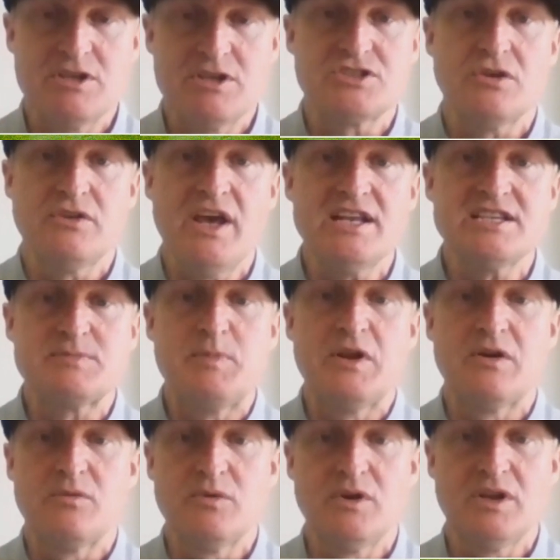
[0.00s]
And so that's
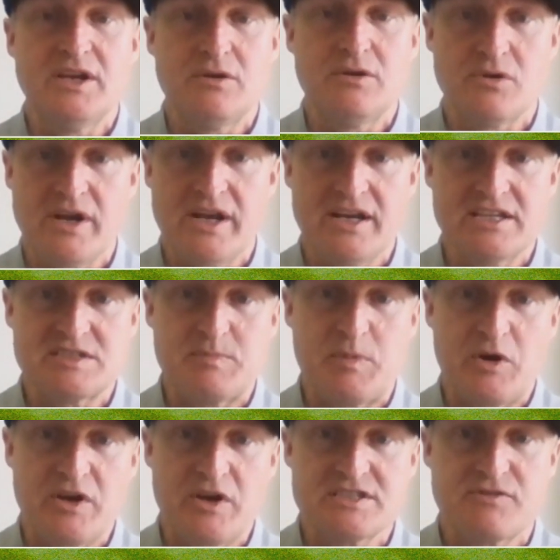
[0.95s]
been a really great
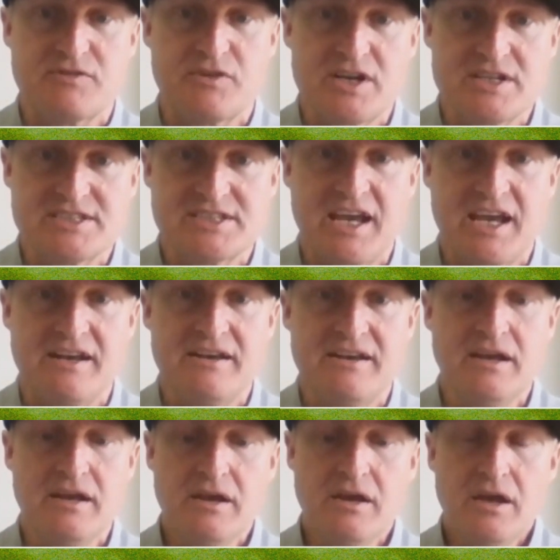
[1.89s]
experience for us, Ken.